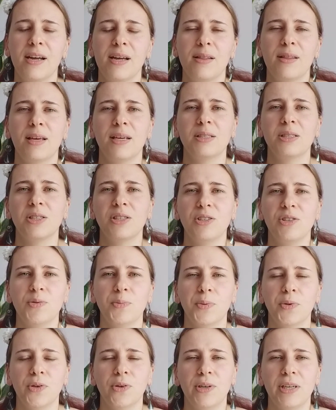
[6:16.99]
things that you
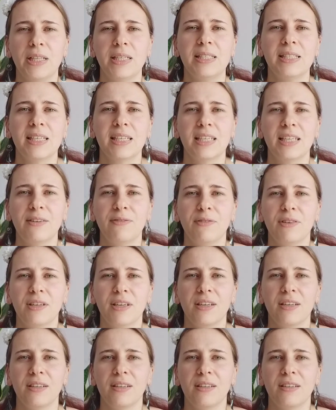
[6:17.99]
bought in
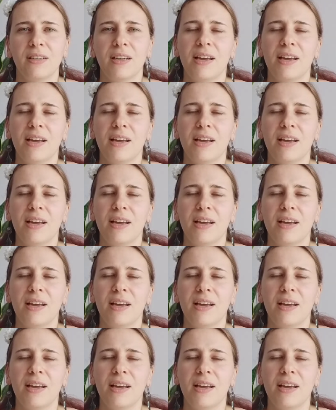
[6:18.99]
significant